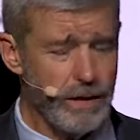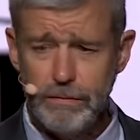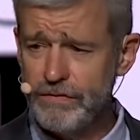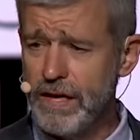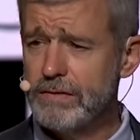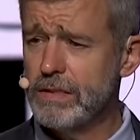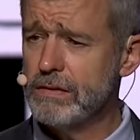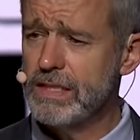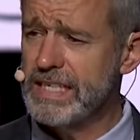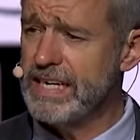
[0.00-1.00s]
hope founded
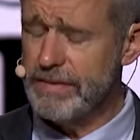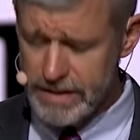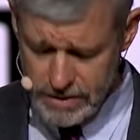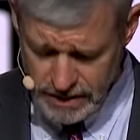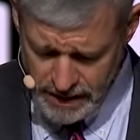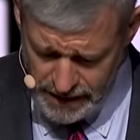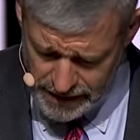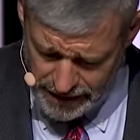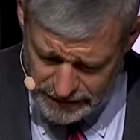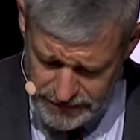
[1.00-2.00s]
on the character
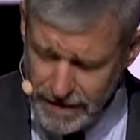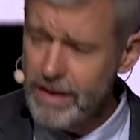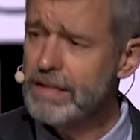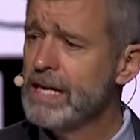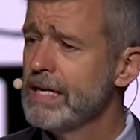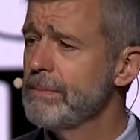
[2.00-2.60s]
of God.